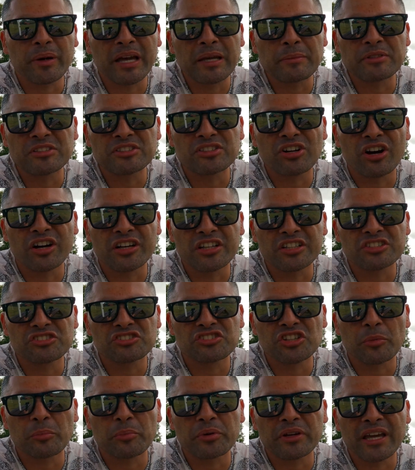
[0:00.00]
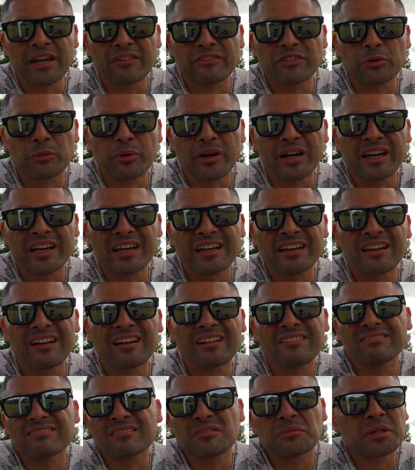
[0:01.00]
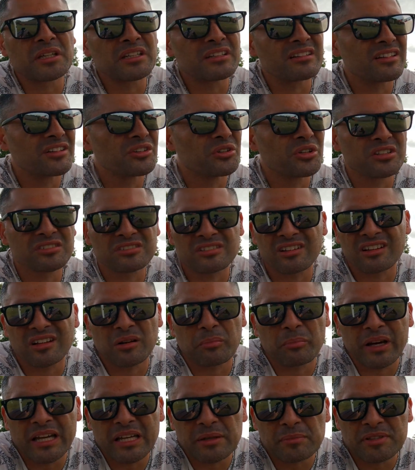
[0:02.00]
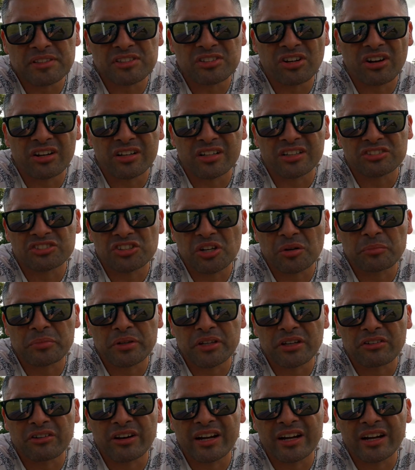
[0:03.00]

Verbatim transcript: Baby tigers jumping everywhere. I mean, who doesn't like a baby tiger jumping